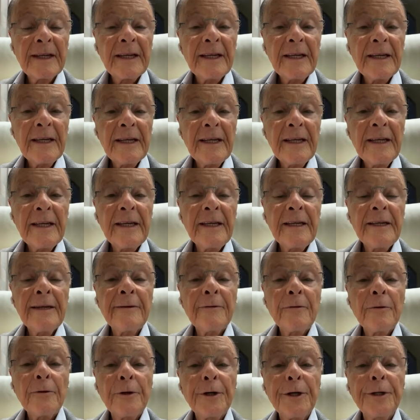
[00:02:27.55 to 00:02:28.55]
we got
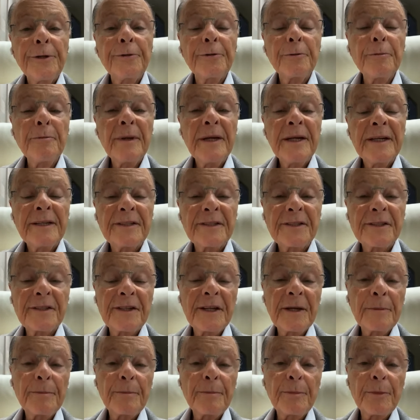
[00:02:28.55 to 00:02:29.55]
engaged,
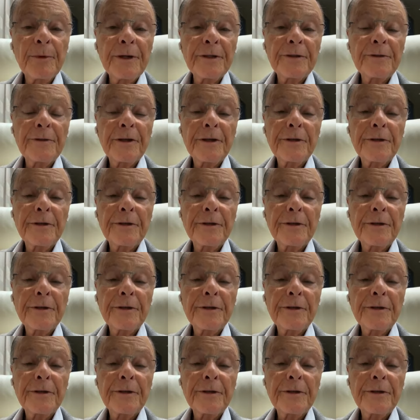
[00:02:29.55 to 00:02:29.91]
and